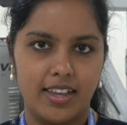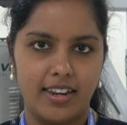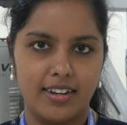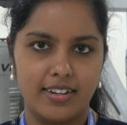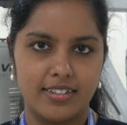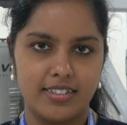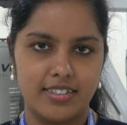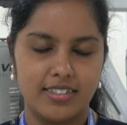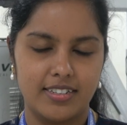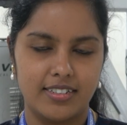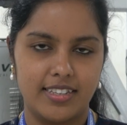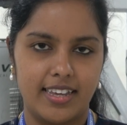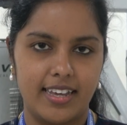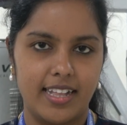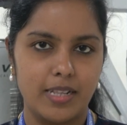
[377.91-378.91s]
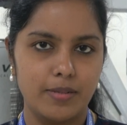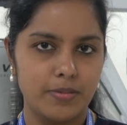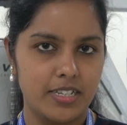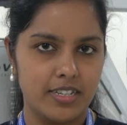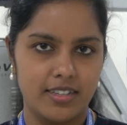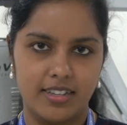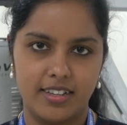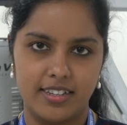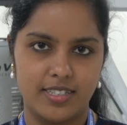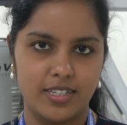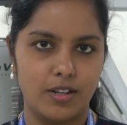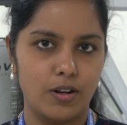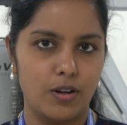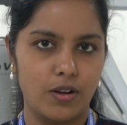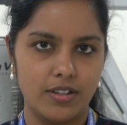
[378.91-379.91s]
and uh, they helped us
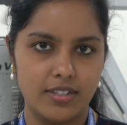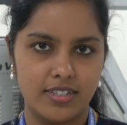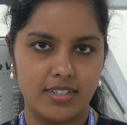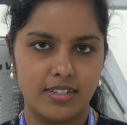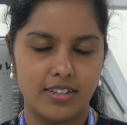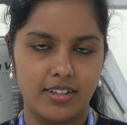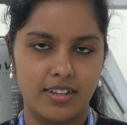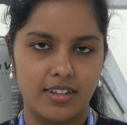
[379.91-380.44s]
a lot,